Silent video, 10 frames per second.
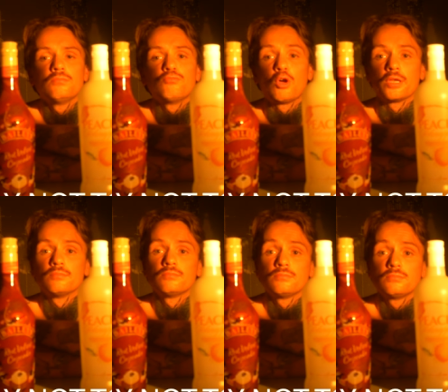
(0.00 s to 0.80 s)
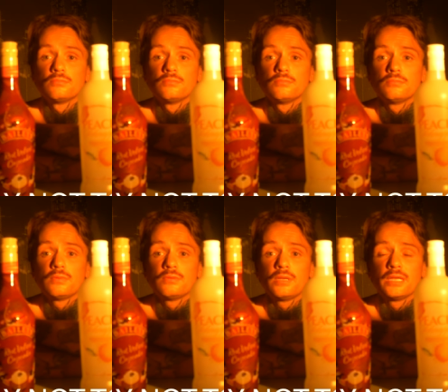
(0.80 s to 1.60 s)
right,
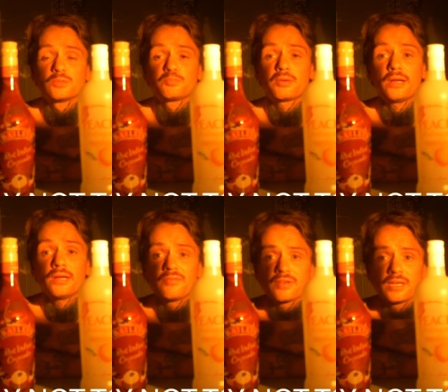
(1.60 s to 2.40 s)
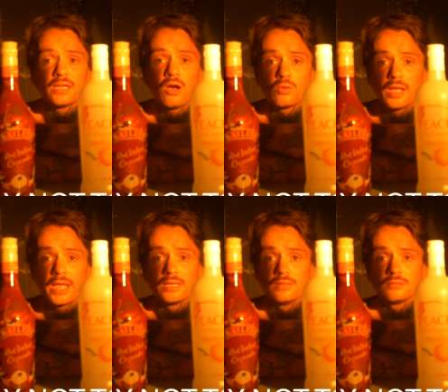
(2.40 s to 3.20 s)
it's perfectly
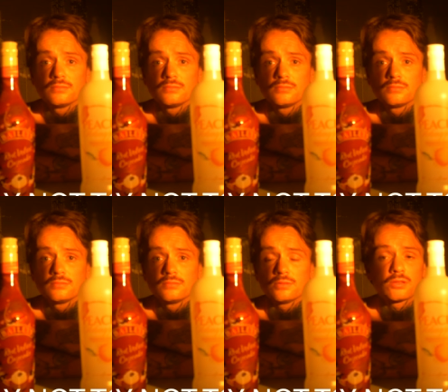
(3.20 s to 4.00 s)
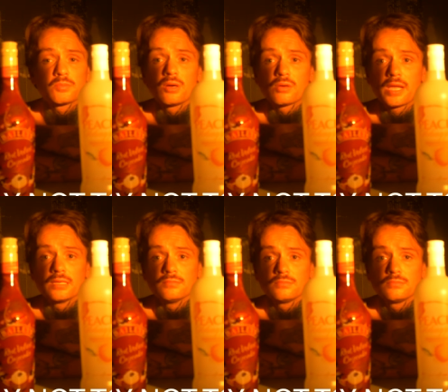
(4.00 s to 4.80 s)
okay not to be okay.